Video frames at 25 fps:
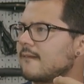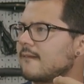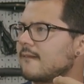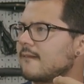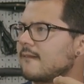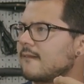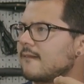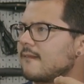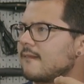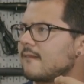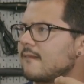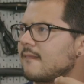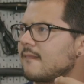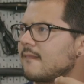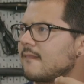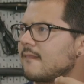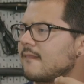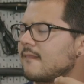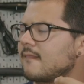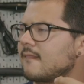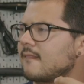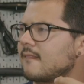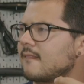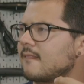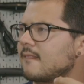
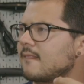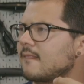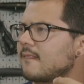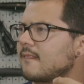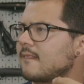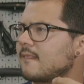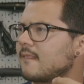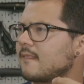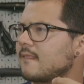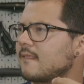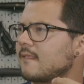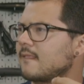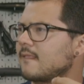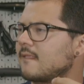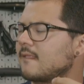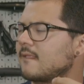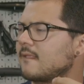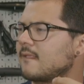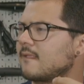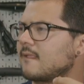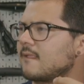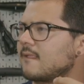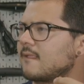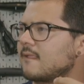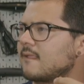
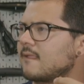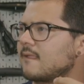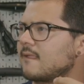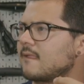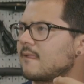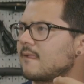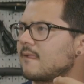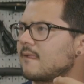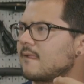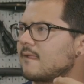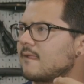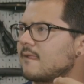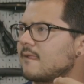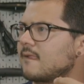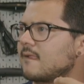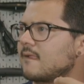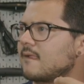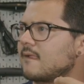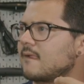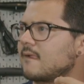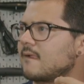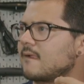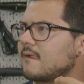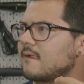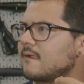
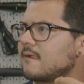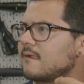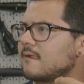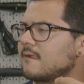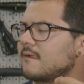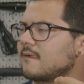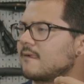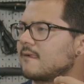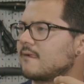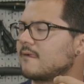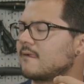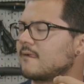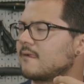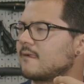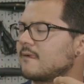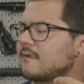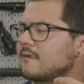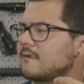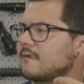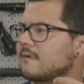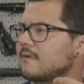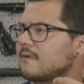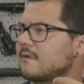(silent)